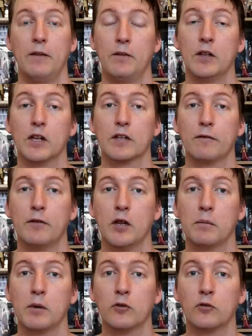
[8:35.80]
If you'd like to
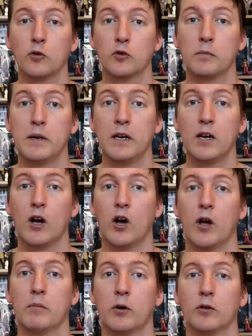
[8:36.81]
follow me on social media,
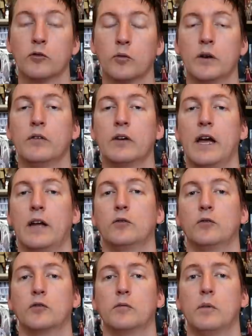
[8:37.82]
I'm on Twitter at
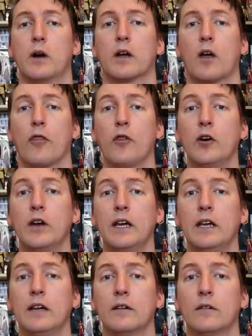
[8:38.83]

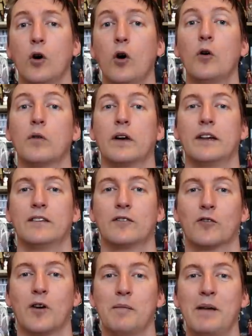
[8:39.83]
UsualMike30 or on
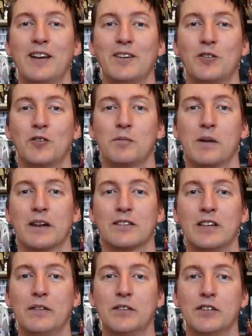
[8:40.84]
Instagram at
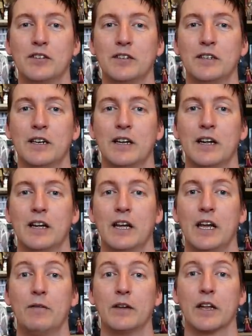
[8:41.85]
UsualMikeTelevision.
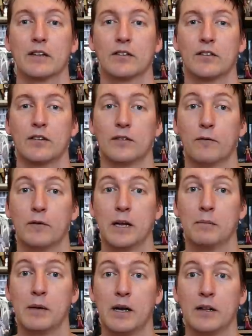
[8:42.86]
If you'd like to send some
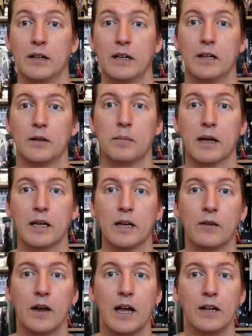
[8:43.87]
fan mail, it's back
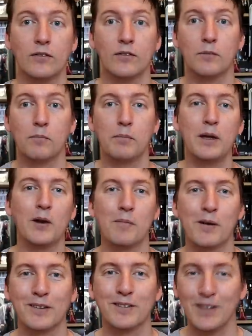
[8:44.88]
here at PO
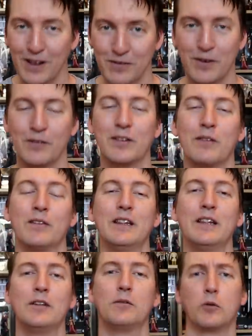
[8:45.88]
Box 957,
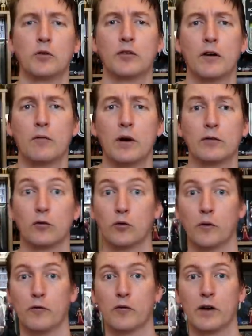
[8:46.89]
Lismore, New South Wales
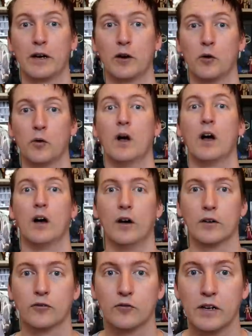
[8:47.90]
2480,
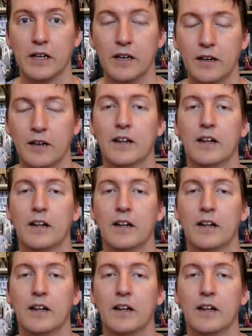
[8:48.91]
Australia.